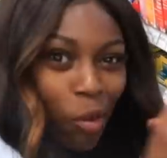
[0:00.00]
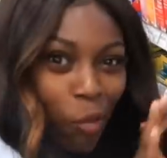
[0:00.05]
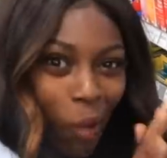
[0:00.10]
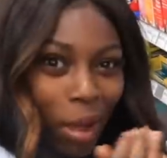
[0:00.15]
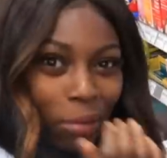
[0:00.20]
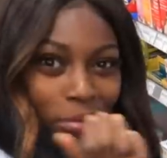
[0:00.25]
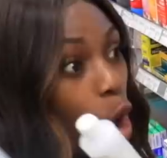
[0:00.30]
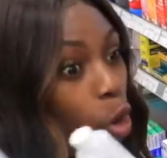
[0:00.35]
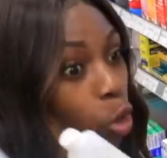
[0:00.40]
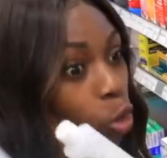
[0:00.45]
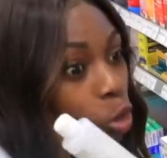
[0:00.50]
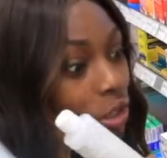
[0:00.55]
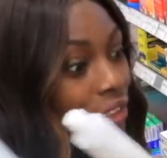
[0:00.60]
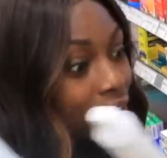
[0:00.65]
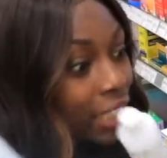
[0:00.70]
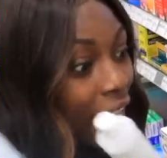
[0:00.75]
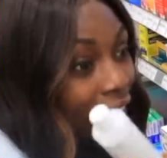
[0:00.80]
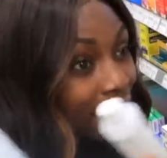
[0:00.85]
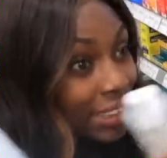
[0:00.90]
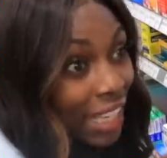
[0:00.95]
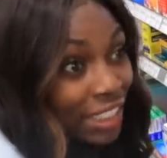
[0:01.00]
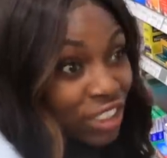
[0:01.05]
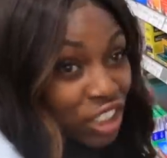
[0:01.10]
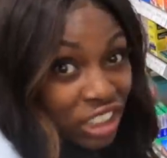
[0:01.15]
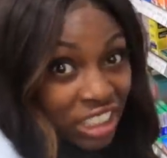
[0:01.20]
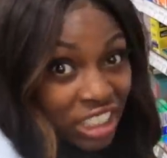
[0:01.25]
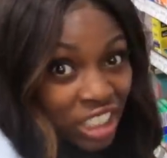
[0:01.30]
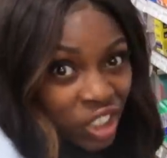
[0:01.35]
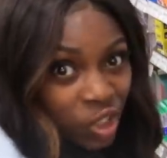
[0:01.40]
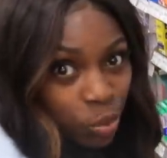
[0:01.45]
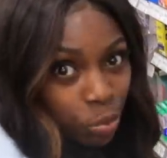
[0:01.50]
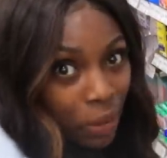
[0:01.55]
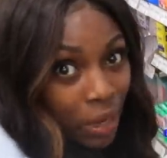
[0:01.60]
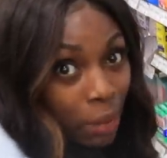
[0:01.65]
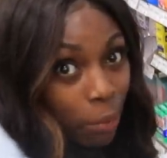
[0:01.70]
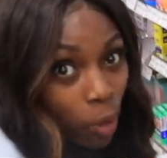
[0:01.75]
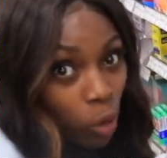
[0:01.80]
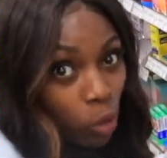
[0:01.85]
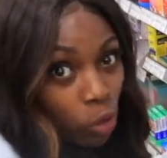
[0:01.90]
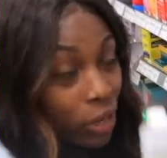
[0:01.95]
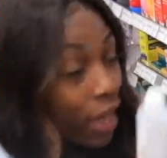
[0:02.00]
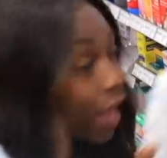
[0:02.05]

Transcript: some alcohol spray or some